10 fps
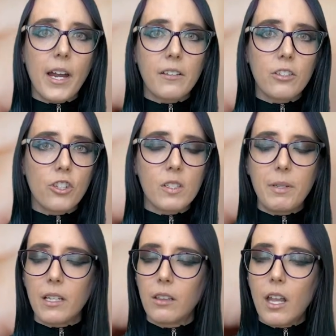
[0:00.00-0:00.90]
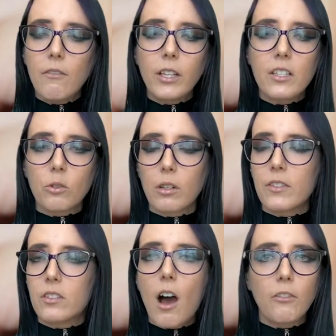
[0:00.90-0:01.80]
to just be a lovely sort of
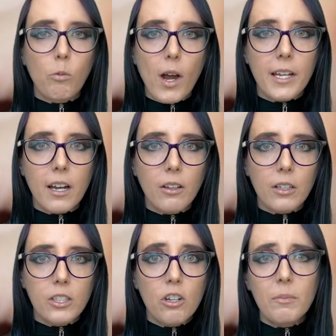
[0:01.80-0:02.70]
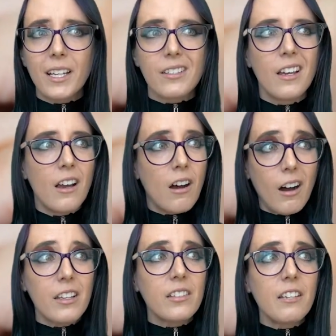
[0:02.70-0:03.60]
soft white color tone because
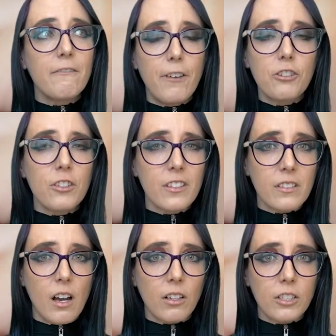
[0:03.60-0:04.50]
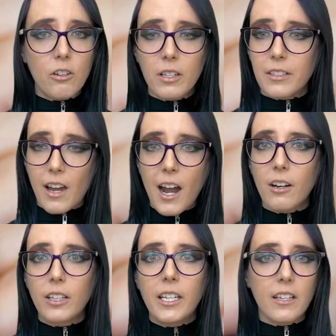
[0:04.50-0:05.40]
honestly, Ventress's color tone
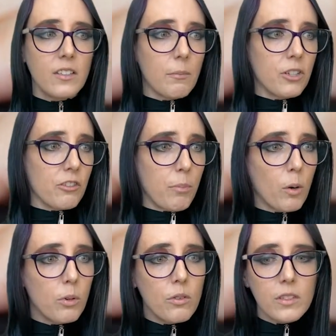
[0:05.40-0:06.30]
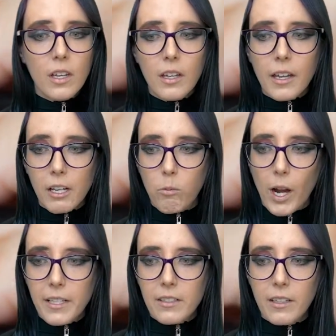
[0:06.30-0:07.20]
entirely is a bunch of purples and
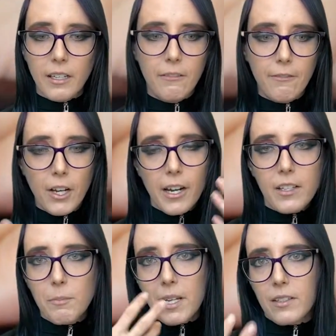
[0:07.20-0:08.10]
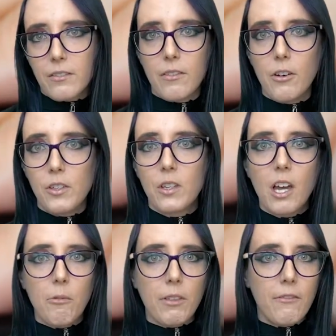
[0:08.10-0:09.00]
whites and various mixes of those
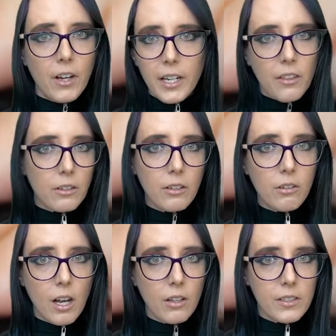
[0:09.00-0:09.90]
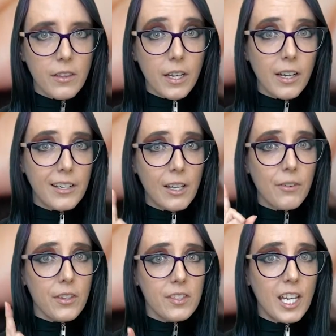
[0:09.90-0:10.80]
with very other little colors in there except for
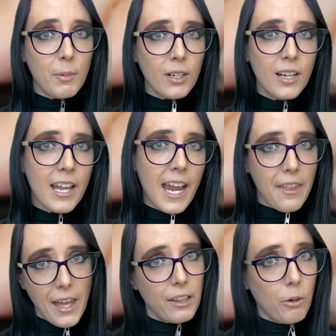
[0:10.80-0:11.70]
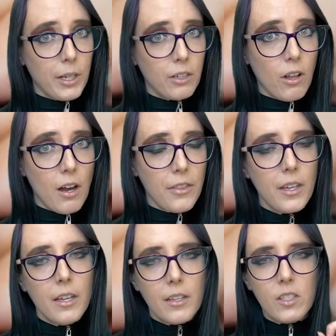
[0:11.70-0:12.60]
the saber and that loincloth.
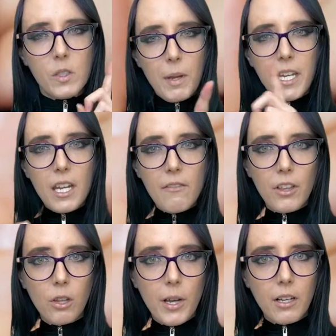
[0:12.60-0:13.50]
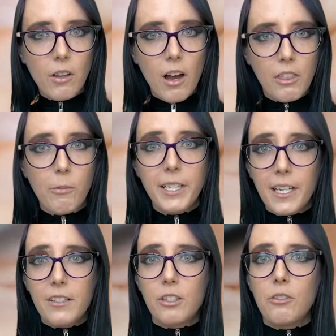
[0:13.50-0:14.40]
Speaking of the loincloth, we
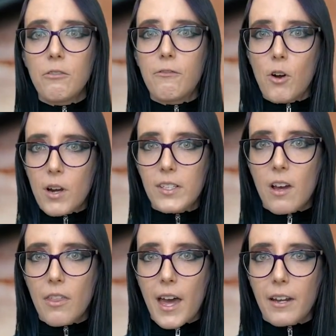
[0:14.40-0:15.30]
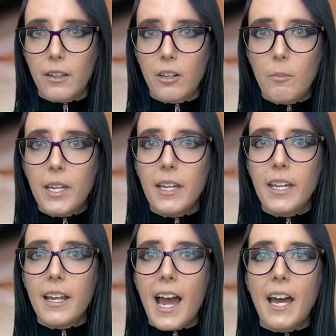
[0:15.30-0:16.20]
need to focus on that a little bit
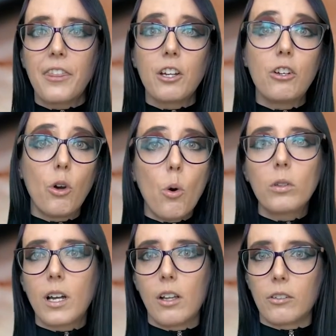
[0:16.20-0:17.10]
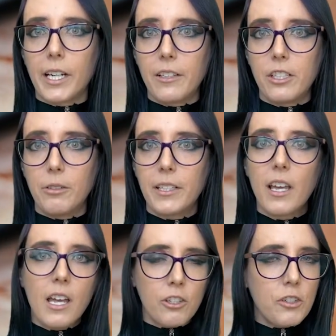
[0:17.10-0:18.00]
and add the gold coloring to it.
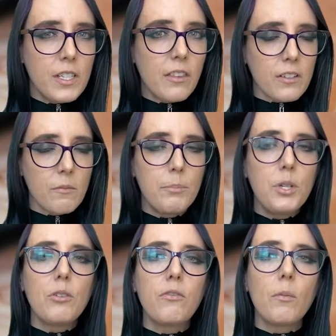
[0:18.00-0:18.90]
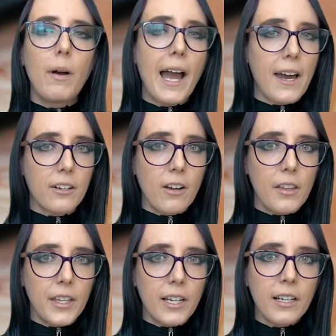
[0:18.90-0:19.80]
Because you see there's a beautiful pattern on
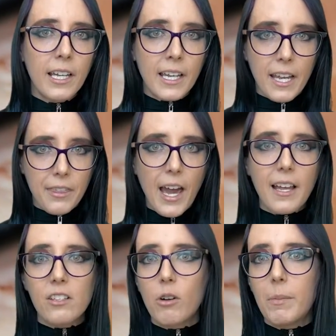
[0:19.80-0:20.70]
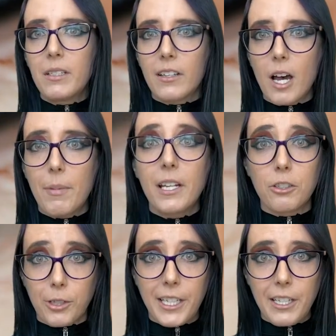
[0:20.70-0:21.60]
there and that is going to be done up in
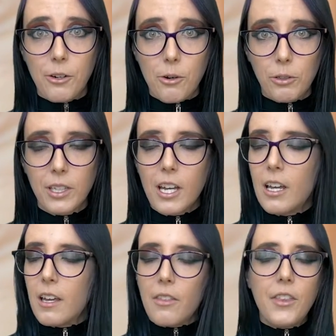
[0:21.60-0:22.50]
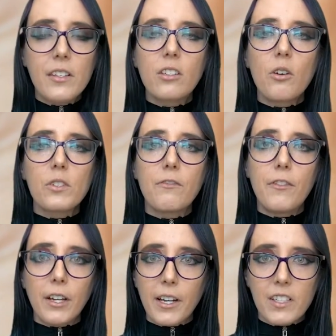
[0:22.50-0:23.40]
greedy gold. This goes
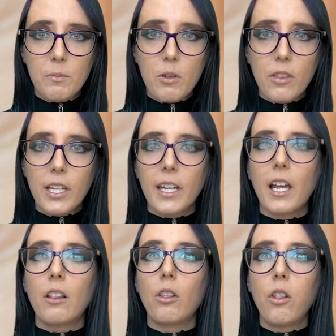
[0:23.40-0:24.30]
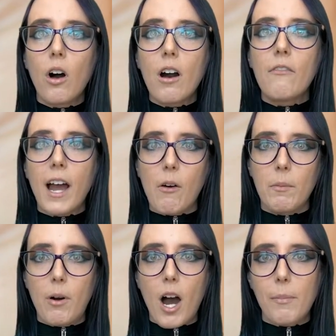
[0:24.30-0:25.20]
very smoothly and I love how it
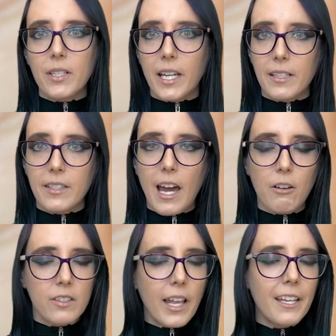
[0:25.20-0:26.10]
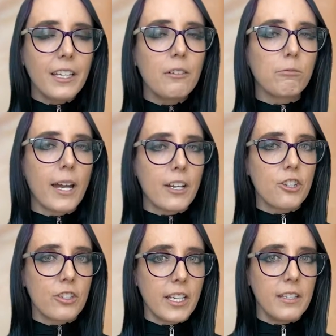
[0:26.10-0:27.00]
pops against that slightly
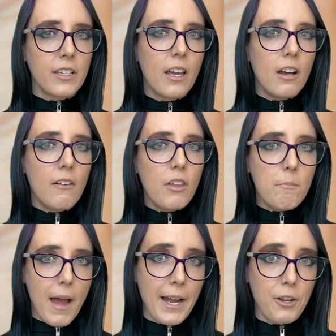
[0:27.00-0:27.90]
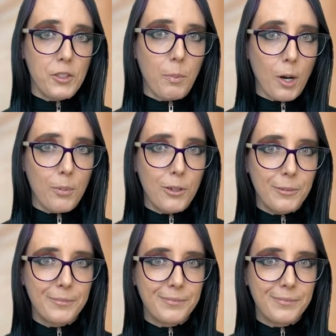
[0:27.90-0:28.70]
reddish tint of the Magos purple.